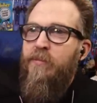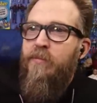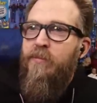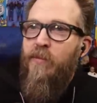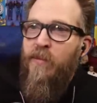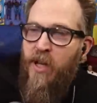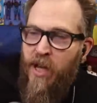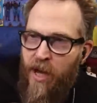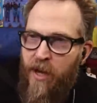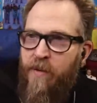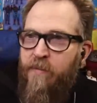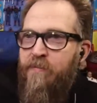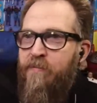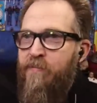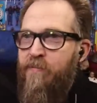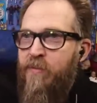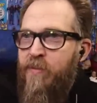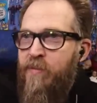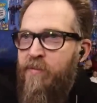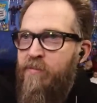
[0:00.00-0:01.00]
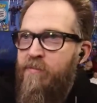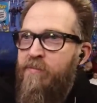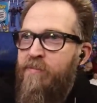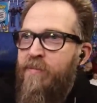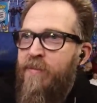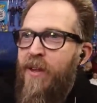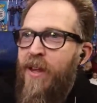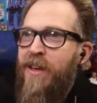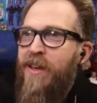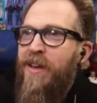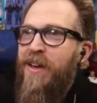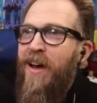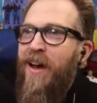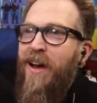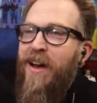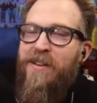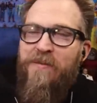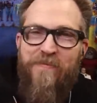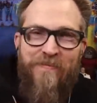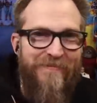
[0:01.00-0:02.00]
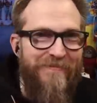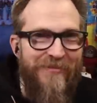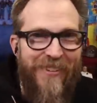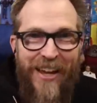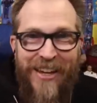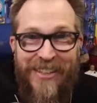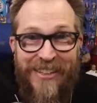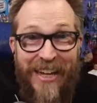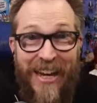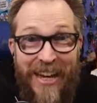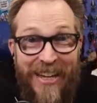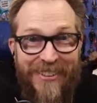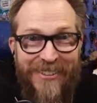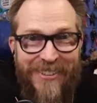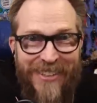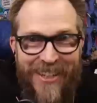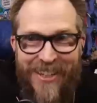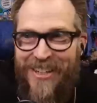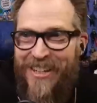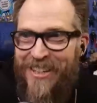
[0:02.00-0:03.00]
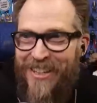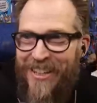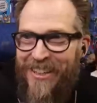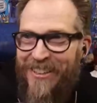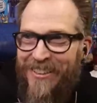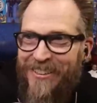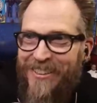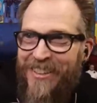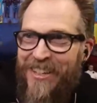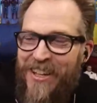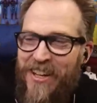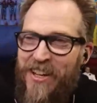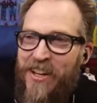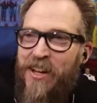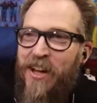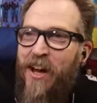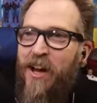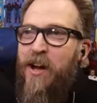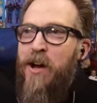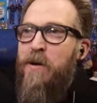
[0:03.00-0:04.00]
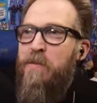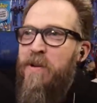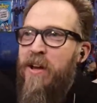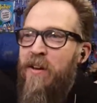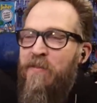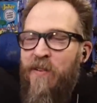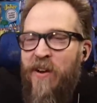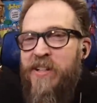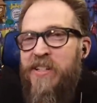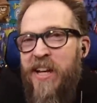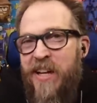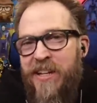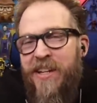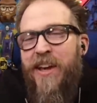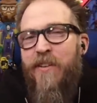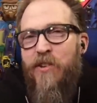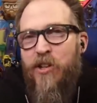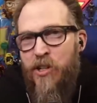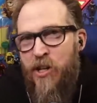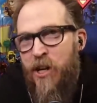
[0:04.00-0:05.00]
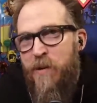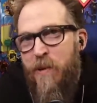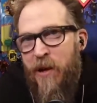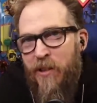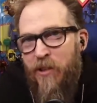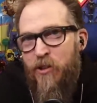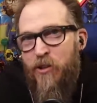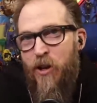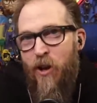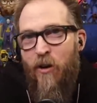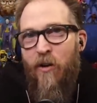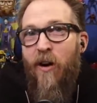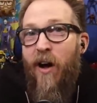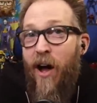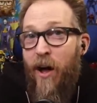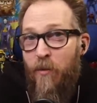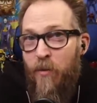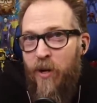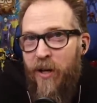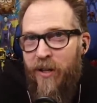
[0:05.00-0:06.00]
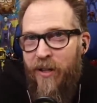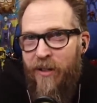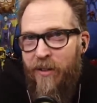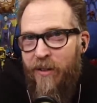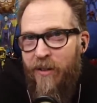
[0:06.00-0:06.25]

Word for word: okay. I I can't say anything. Um, if I didn't give a shit about the show, I would.